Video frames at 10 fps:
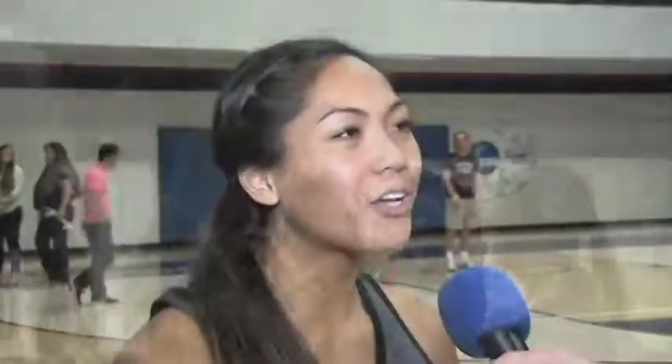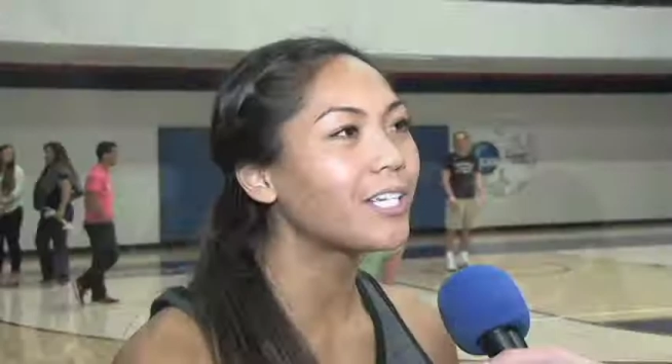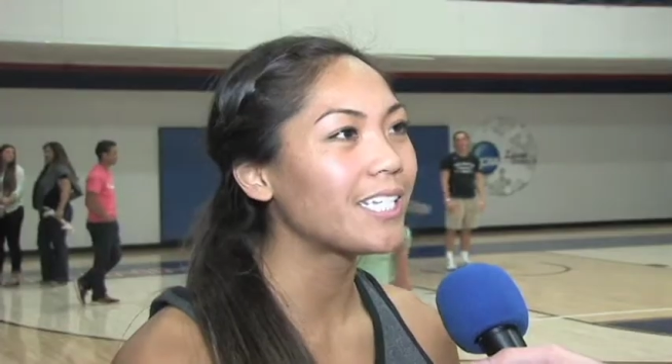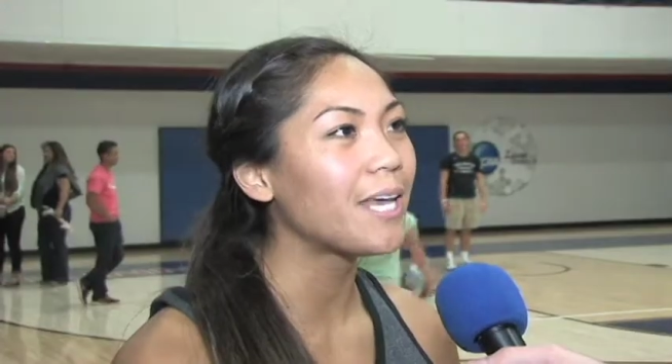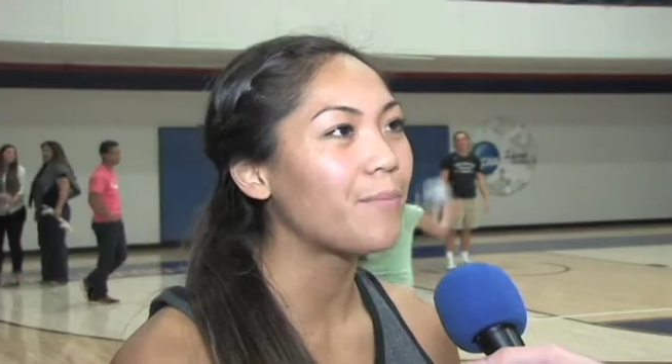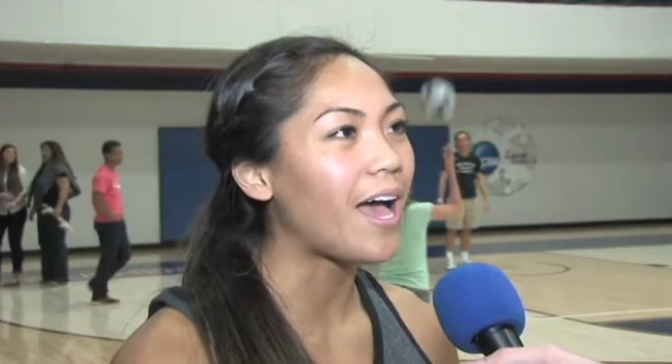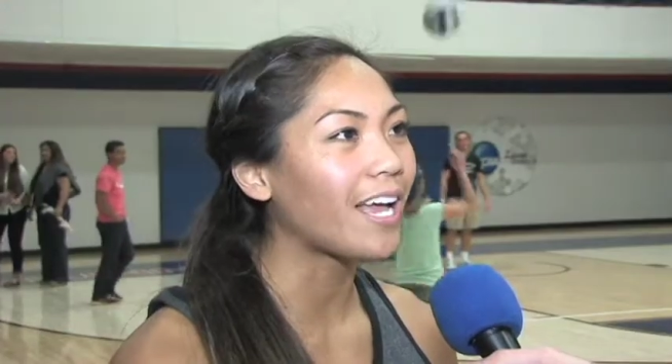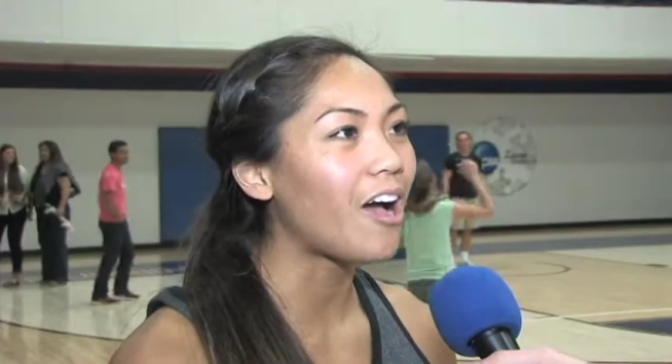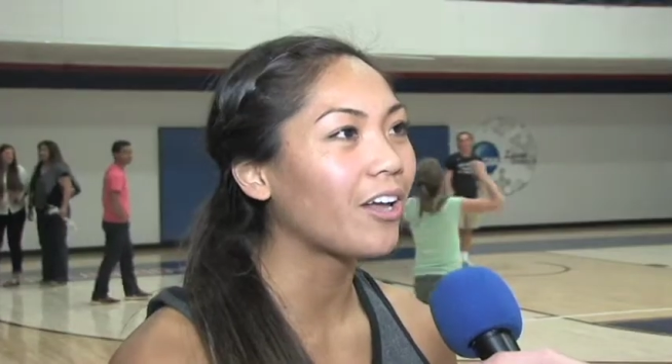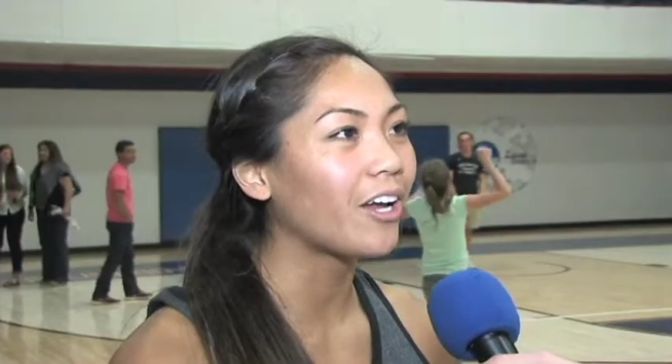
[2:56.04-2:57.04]
good to get
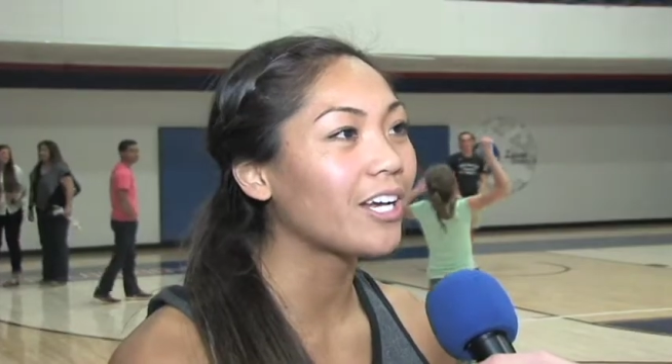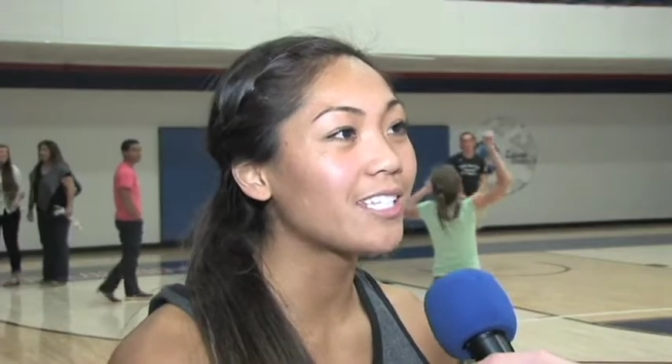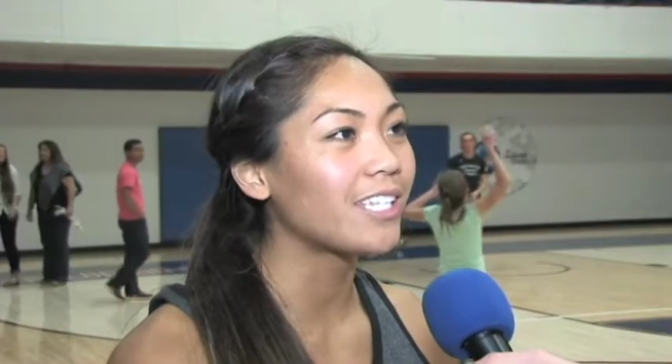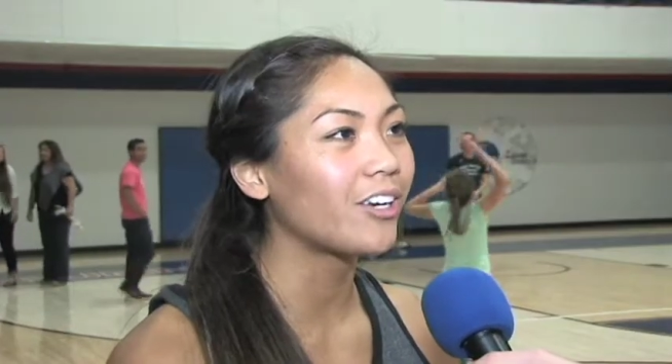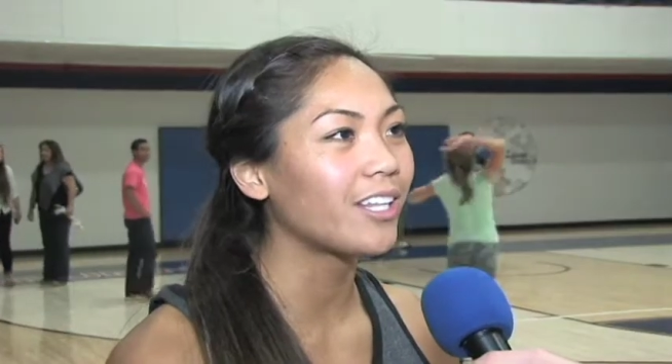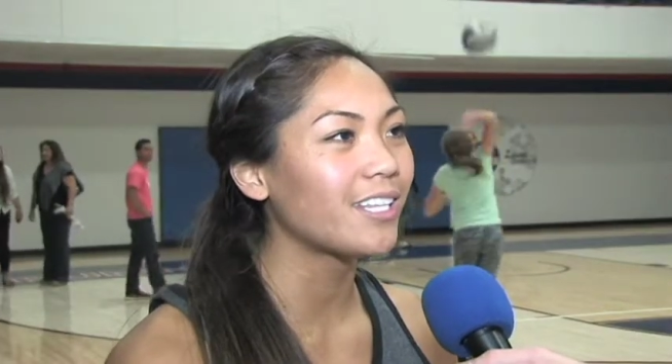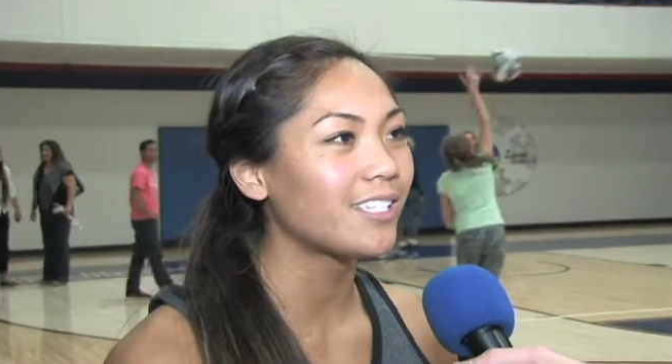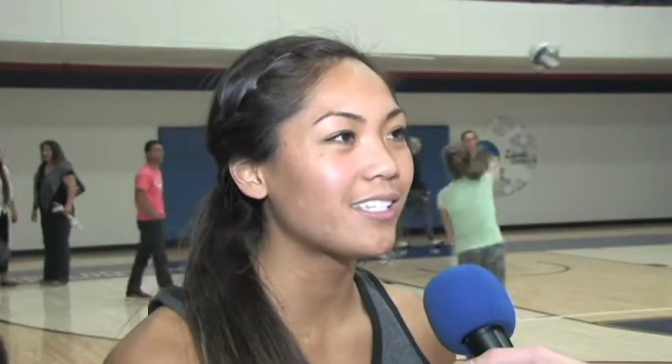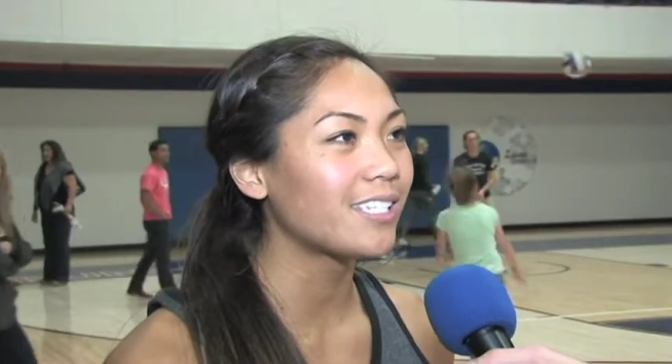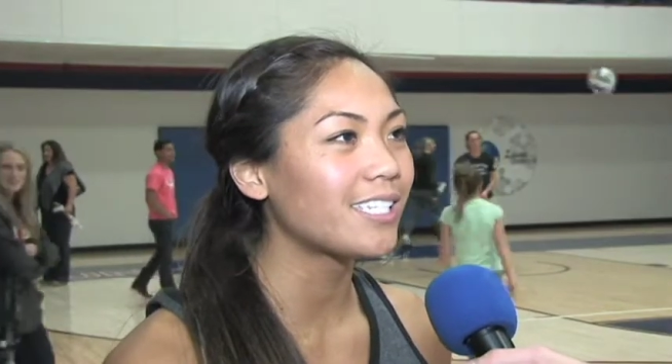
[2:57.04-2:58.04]
back out here considering this
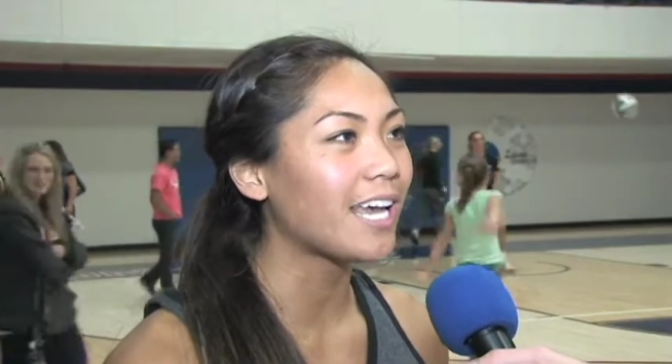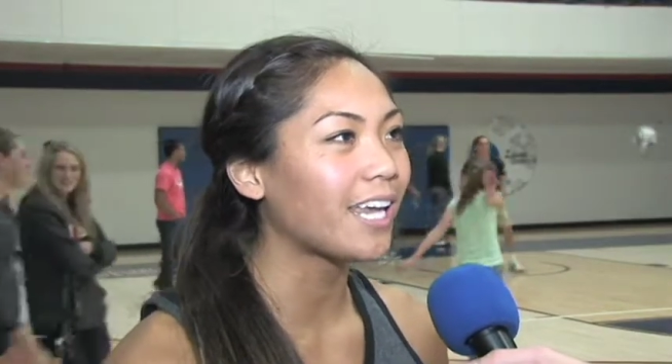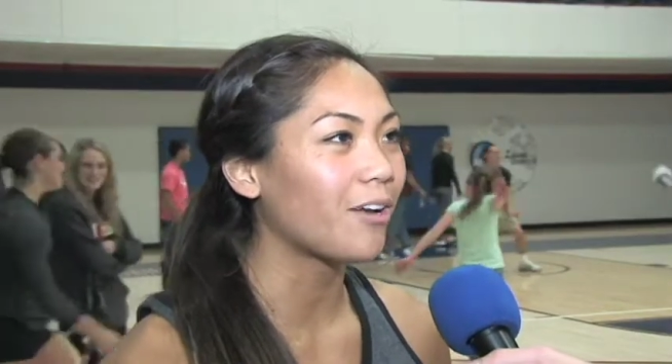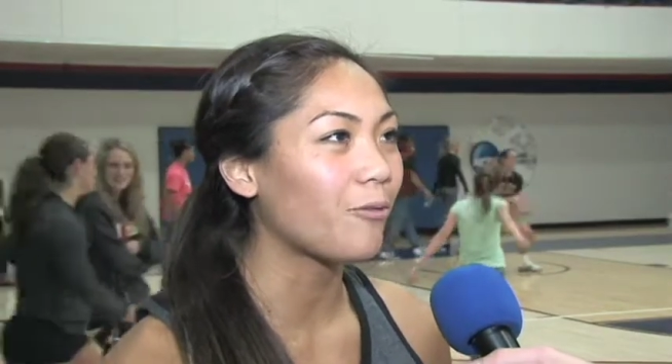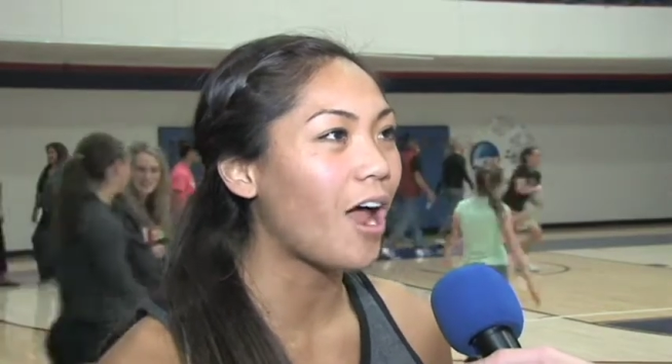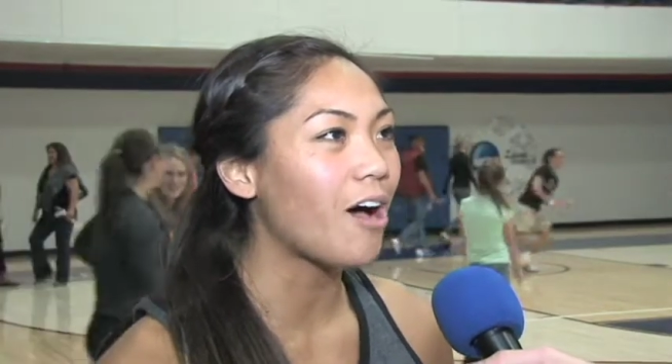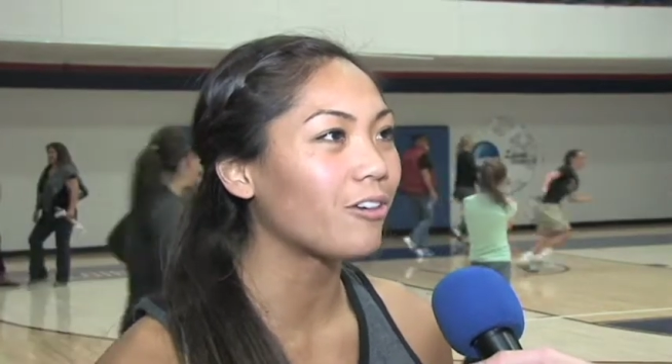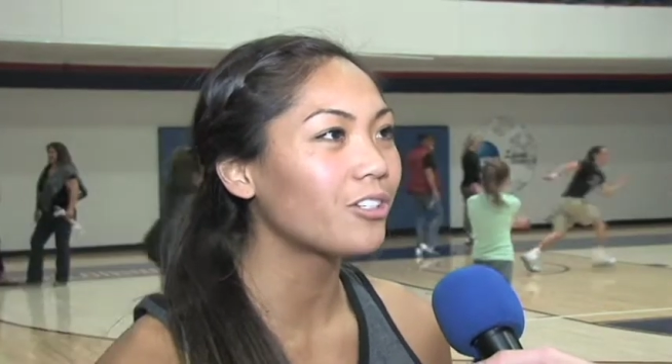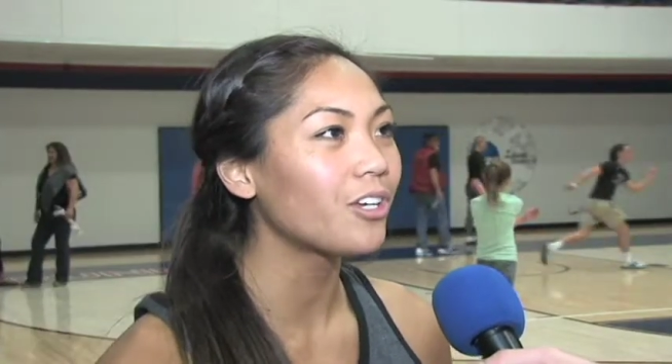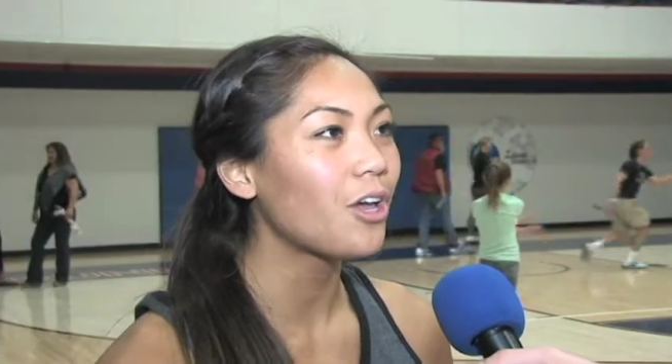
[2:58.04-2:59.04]
is the second
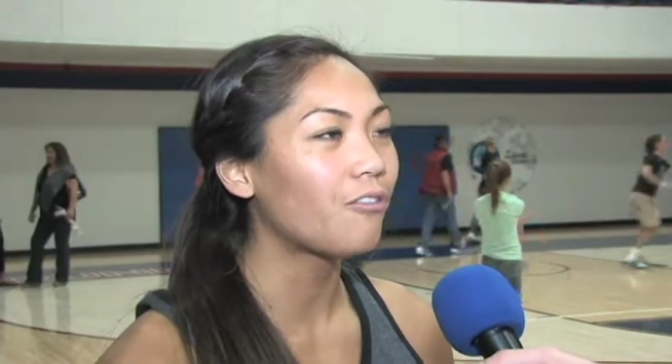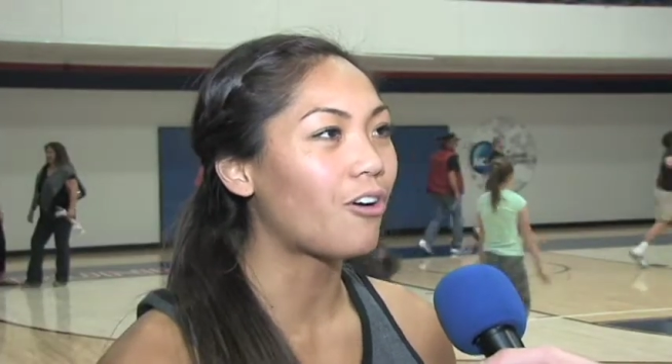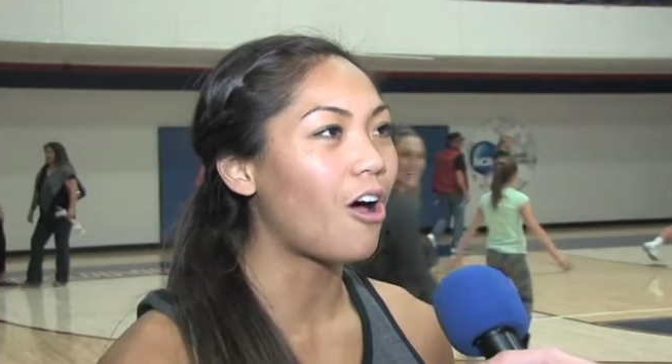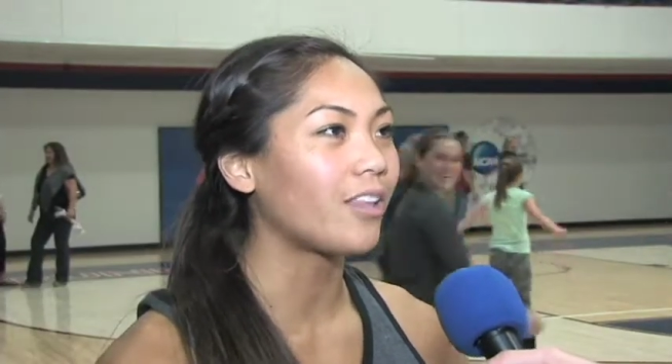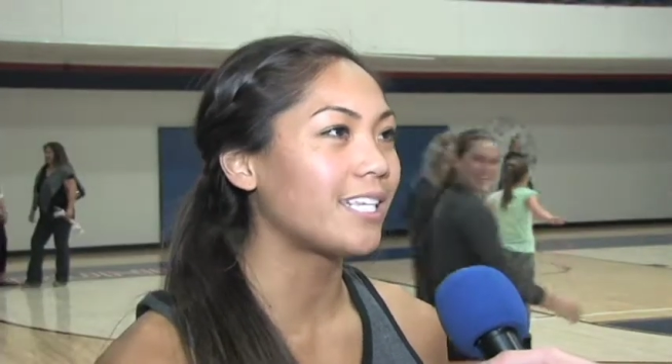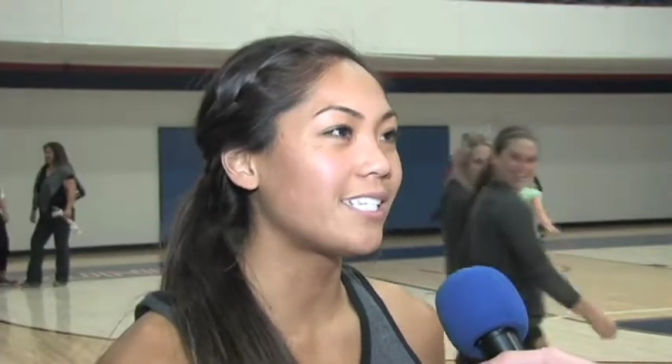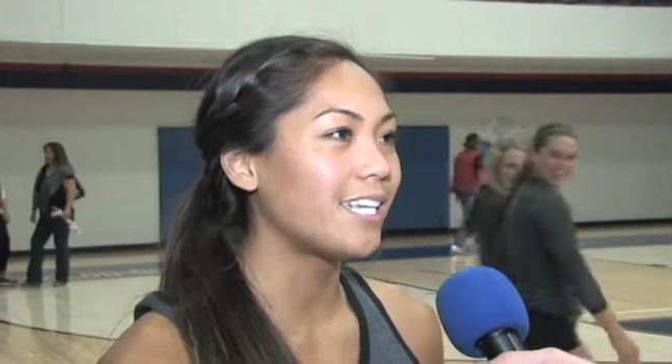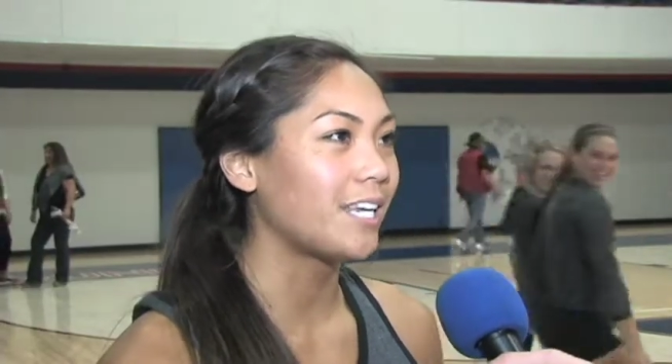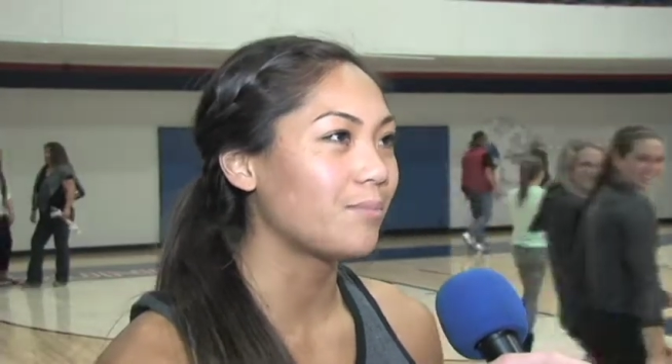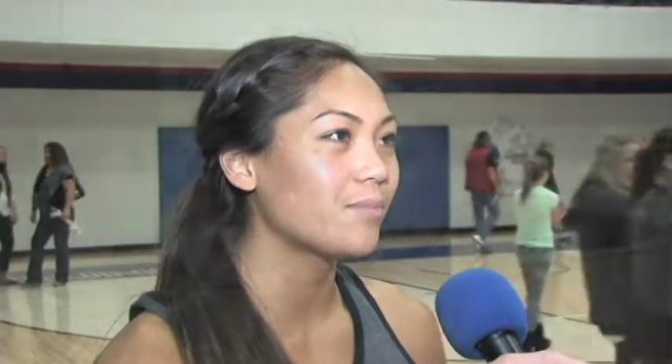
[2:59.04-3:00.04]
round for all these
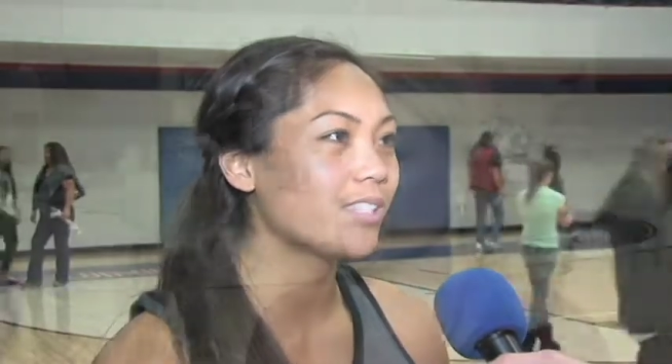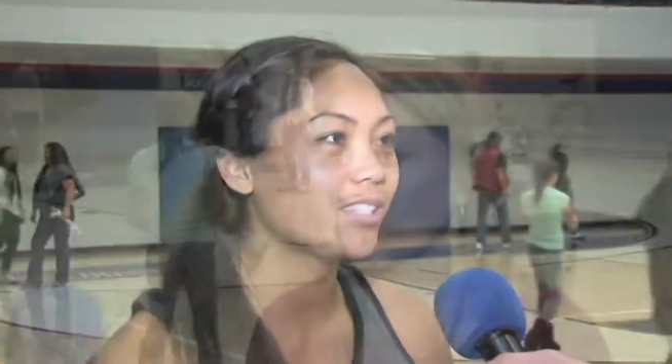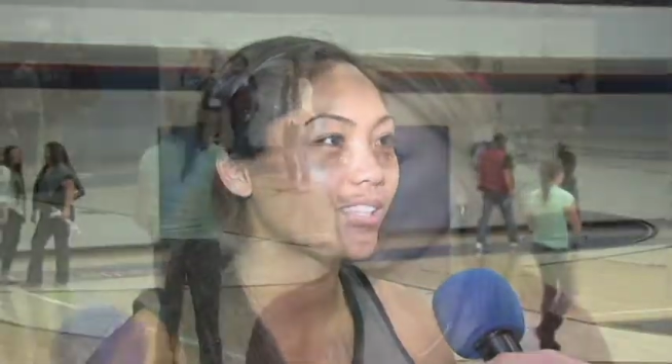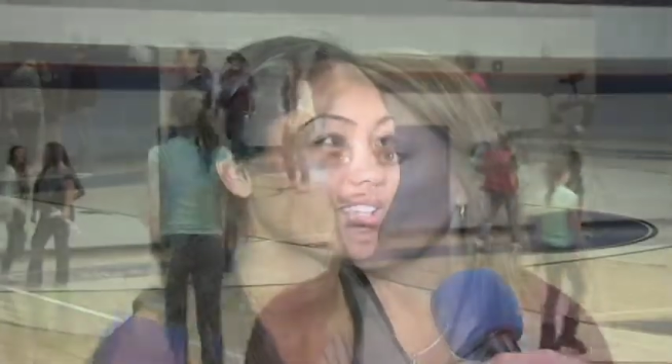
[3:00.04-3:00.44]
teams.